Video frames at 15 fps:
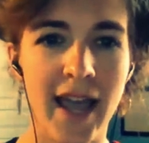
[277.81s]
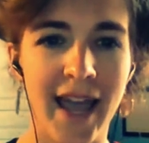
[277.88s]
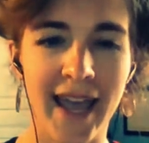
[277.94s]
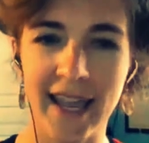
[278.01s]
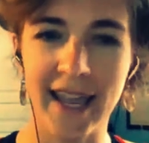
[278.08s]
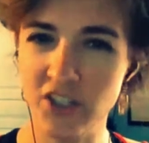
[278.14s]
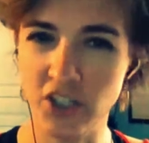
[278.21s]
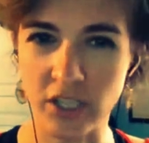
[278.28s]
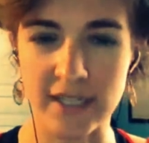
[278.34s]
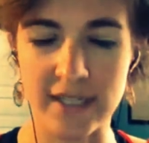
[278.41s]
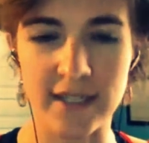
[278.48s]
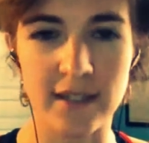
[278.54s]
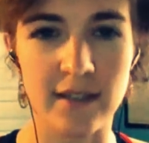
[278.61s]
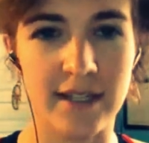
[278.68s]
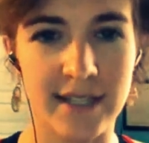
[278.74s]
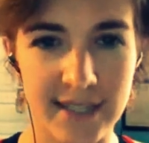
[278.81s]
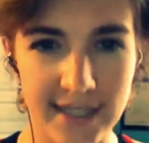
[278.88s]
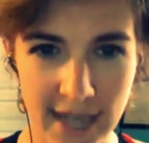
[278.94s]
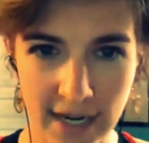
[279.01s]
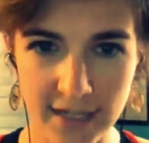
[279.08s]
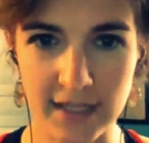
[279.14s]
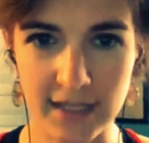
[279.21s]
ageless and
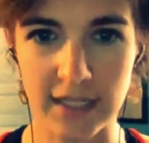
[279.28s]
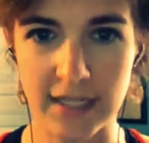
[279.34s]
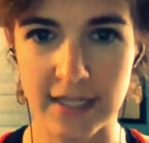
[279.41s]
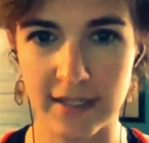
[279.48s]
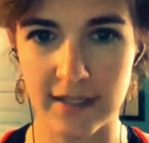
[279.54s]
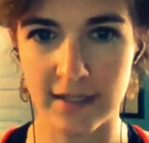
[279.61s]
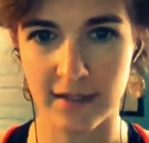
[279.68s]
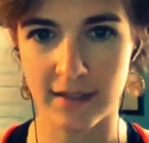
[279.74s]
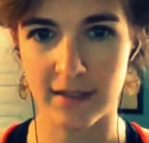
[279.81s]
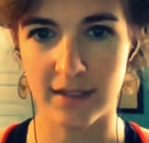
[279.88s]
sexless.